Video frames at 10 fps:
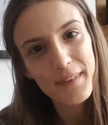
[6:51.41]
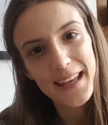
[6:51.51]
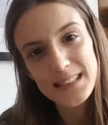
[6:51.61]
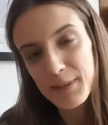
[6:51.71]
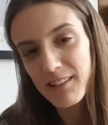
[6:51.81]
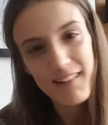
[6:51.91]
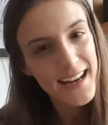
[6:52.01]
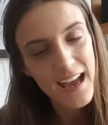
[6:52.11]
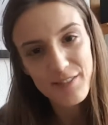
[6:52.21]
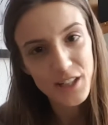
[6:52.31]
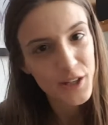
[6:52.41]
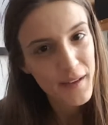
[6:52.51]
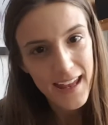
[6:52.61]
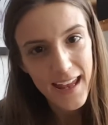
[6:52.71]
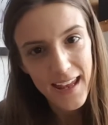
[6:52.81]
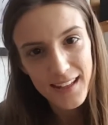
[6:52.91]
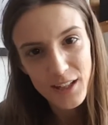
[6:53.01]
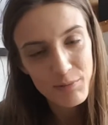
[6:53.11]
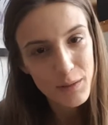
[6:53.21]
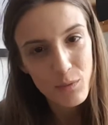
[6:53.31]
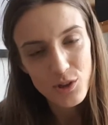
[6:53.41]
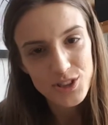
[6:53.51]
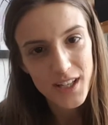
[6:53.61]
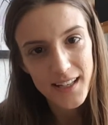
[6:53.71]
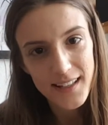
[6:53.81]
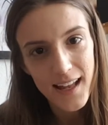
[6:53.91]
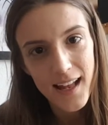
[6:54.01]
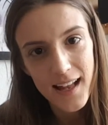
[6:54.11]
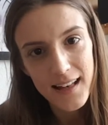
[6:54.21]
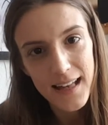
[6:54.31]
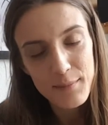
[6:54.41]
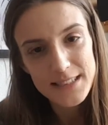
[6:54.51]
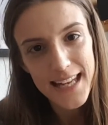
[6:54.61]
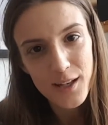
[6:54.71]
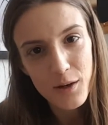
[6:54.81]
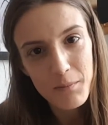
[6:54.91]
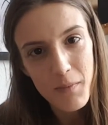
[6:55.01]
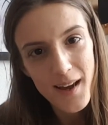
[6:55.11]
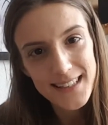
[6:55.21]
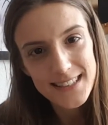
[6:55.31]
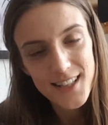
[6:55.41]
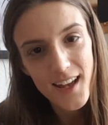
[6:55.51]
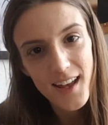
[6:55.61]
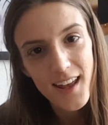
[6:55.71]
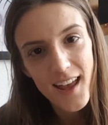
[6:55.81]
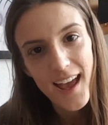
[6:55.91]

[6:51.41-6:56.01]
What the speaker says: It's been great having you here. You've been watching Lamb's Take on Meisner,